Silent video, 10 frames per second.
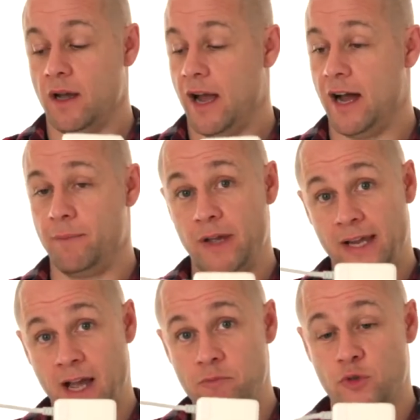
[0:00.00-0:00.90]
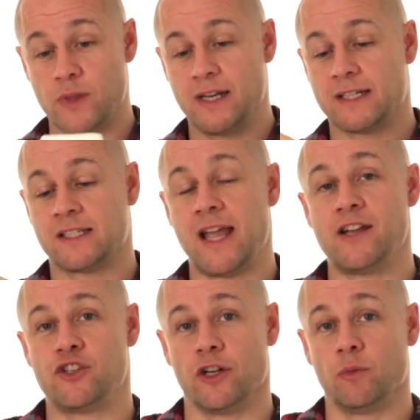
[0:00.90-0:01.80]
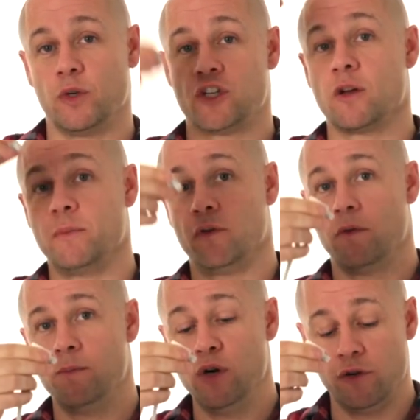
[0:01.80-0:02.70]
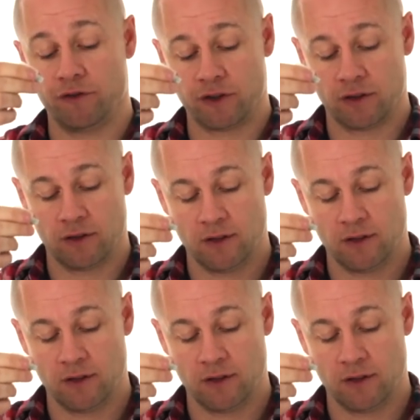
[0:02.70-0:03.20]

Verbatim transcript: um, it comes with an extension which can be removed.